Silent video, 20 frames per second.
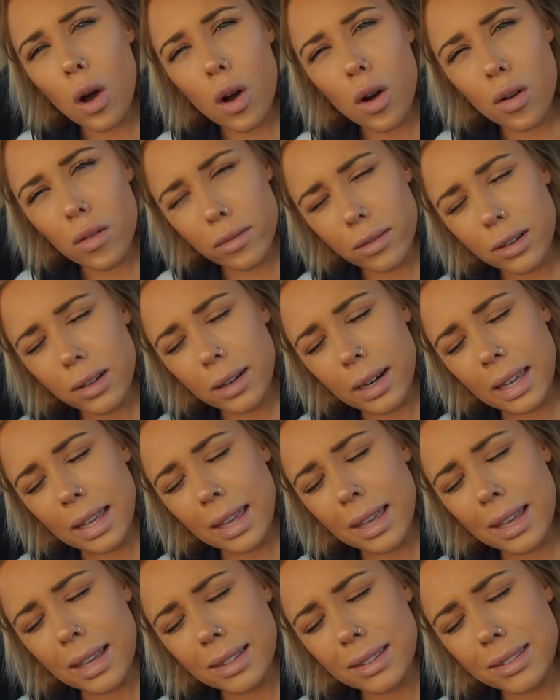over
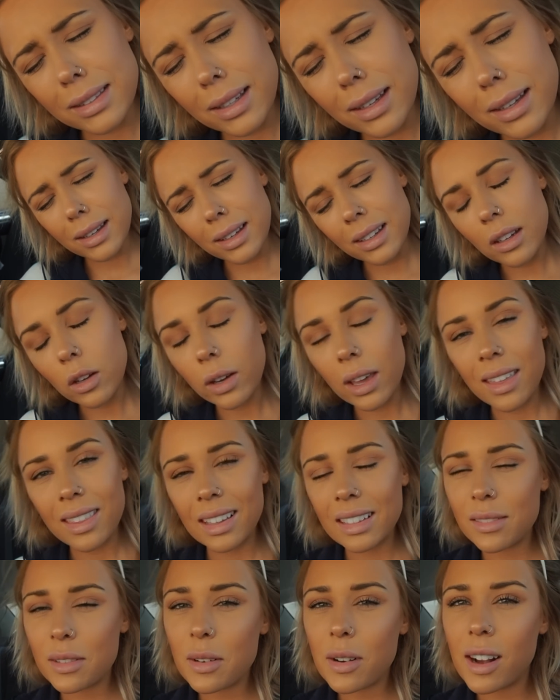it. Okay,
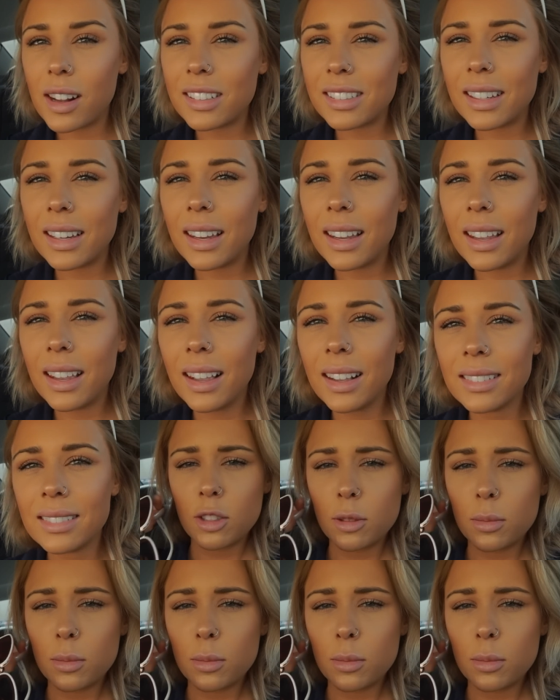thanks for watching.